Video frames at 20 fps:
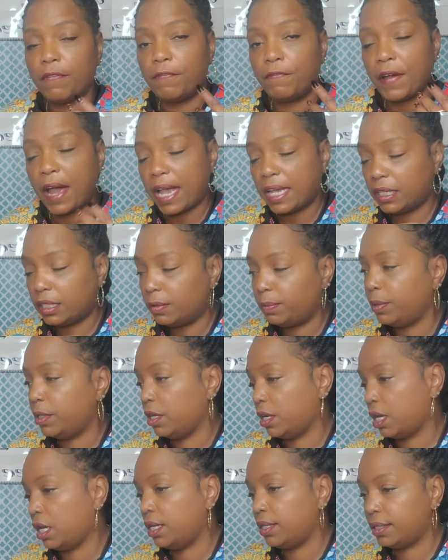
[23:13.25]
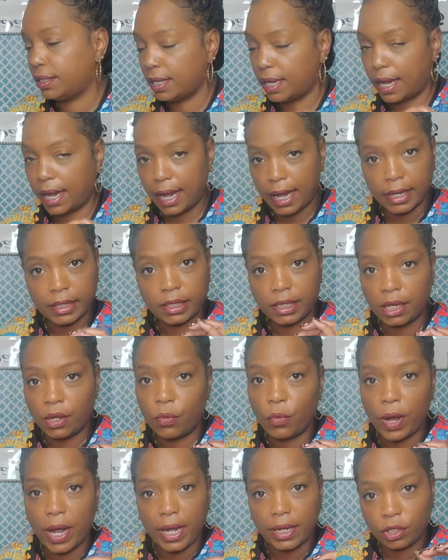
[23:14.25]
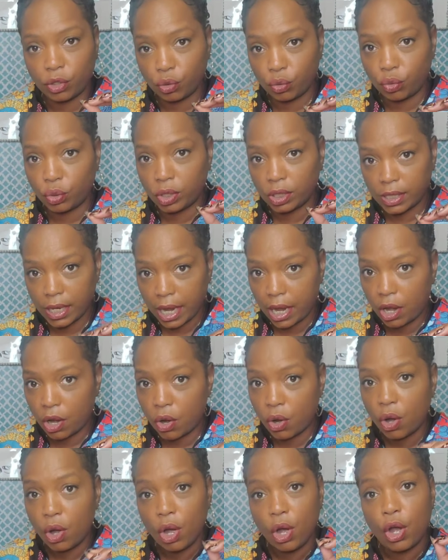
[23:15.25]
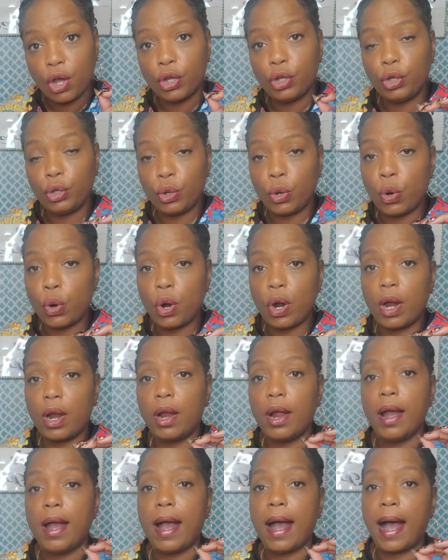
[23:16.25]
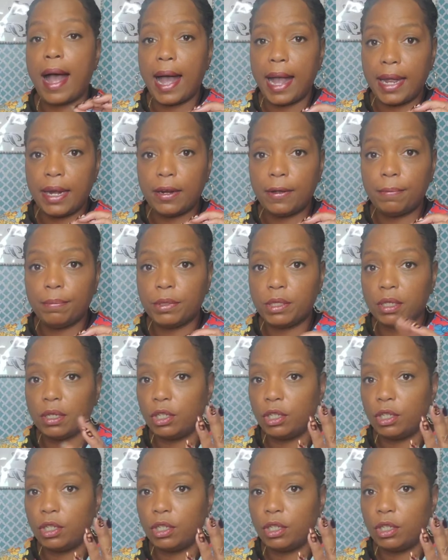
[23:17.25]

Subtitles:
Facebook is an excellent way to sell your items.